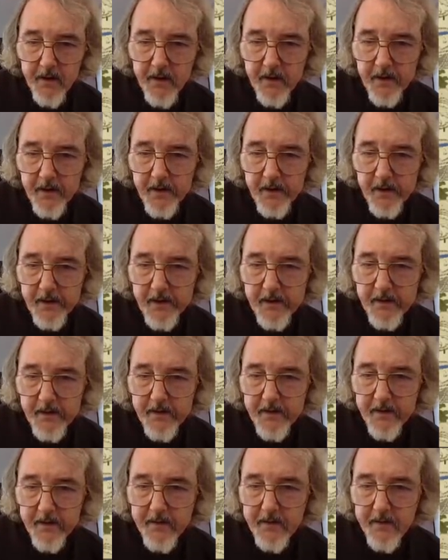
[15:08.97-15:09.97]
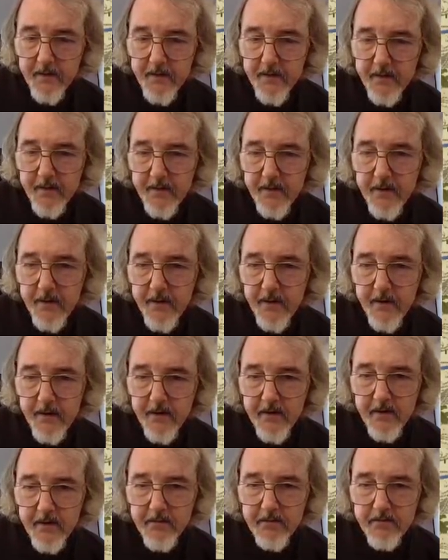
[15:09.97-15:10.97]
You don't want to fall in it.
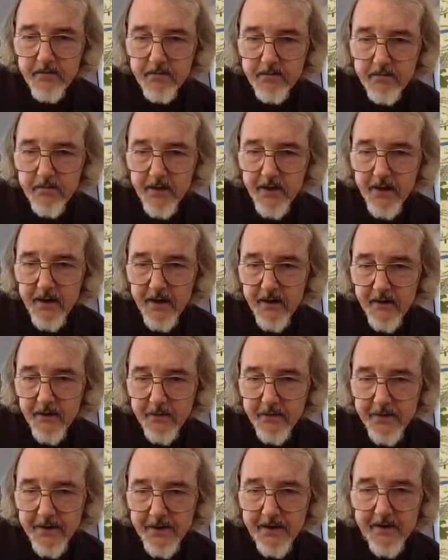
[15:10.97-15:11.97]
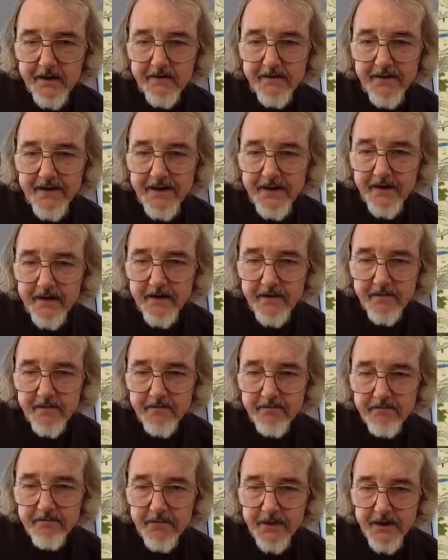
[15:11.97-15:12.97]
No. Well, it would be inconvenient.
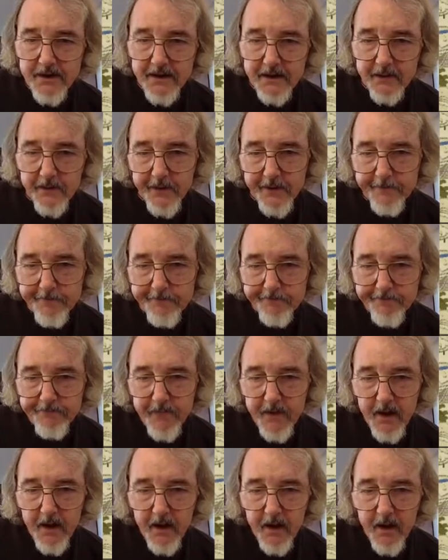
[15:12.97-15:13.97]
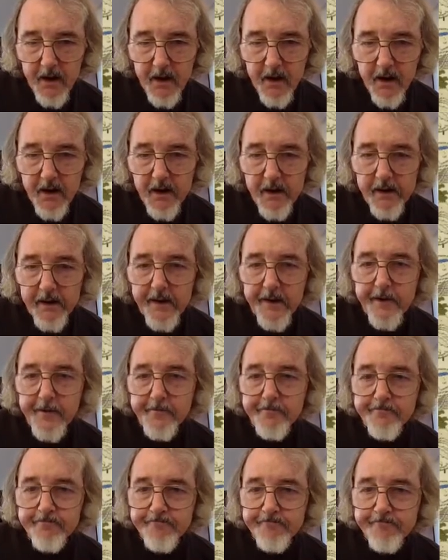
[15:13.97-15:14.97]
But anyway.
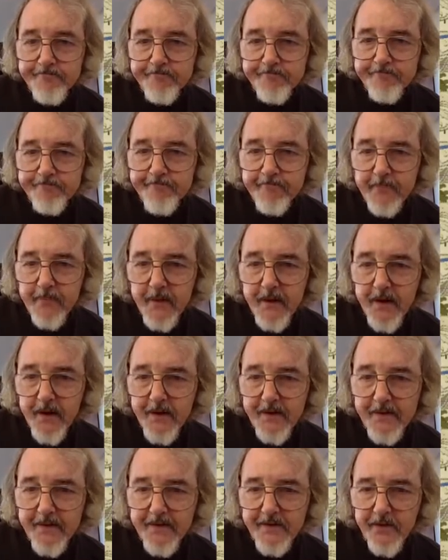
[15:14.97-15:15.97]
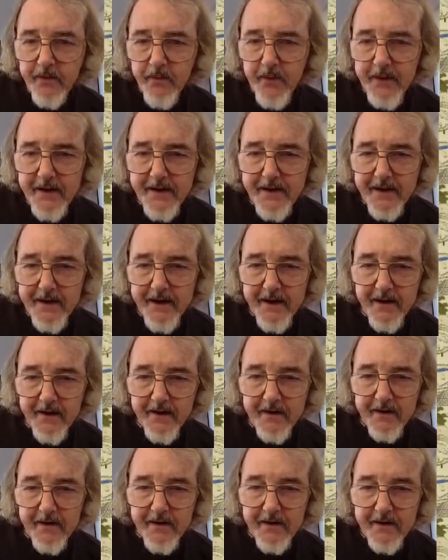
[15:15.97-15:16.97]
Um... Uh, there's a way
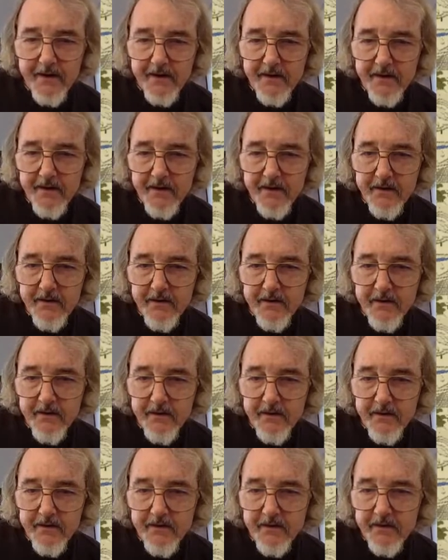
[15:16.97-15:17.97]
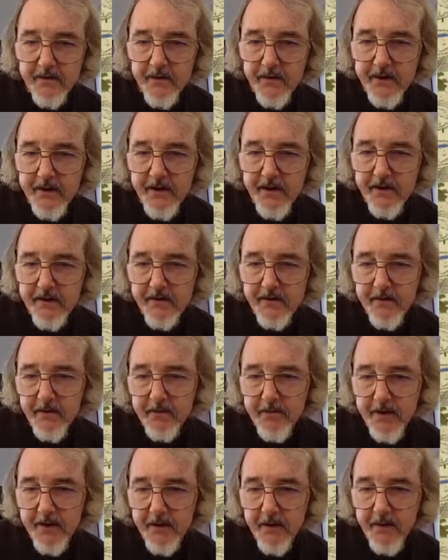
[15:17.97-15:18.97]
down. I think here is this the way down.
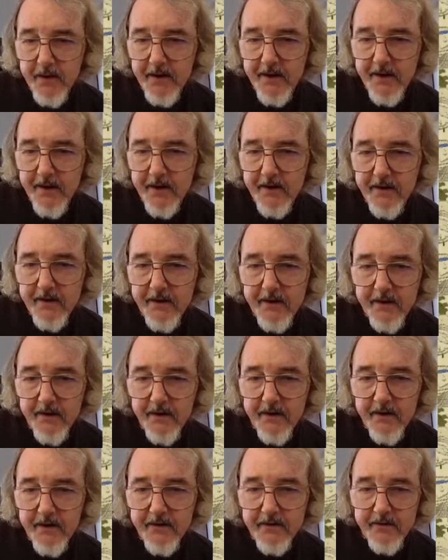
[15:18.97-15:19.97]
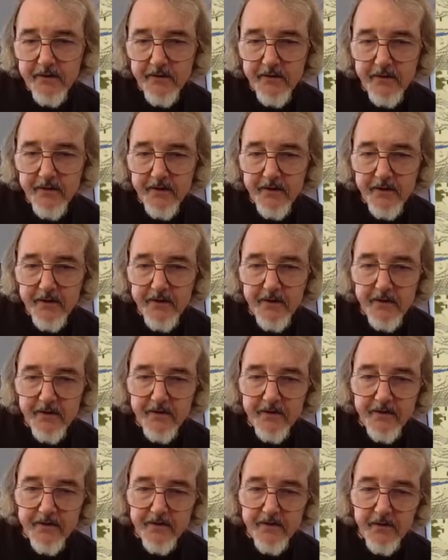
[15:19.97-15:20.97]
This we made a way down here. So there
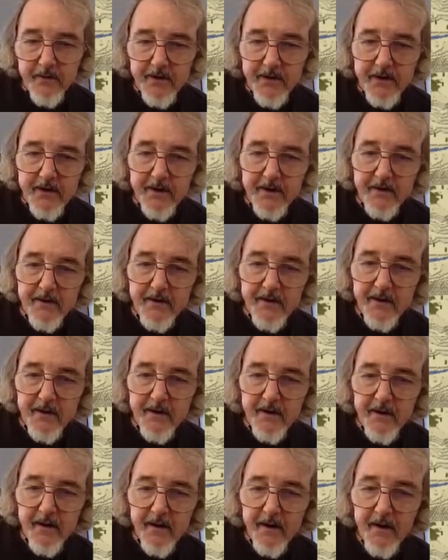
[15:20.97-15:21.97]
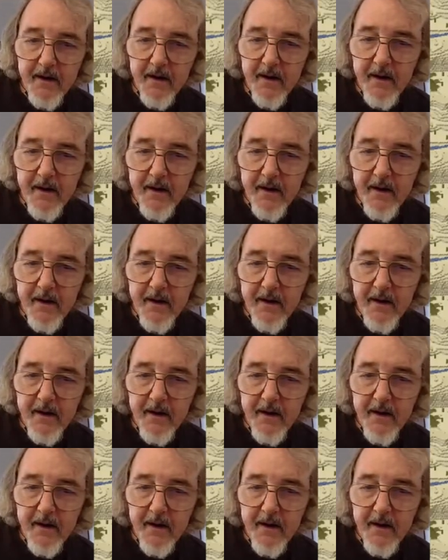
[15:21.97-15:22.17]
it is. There's a way down there.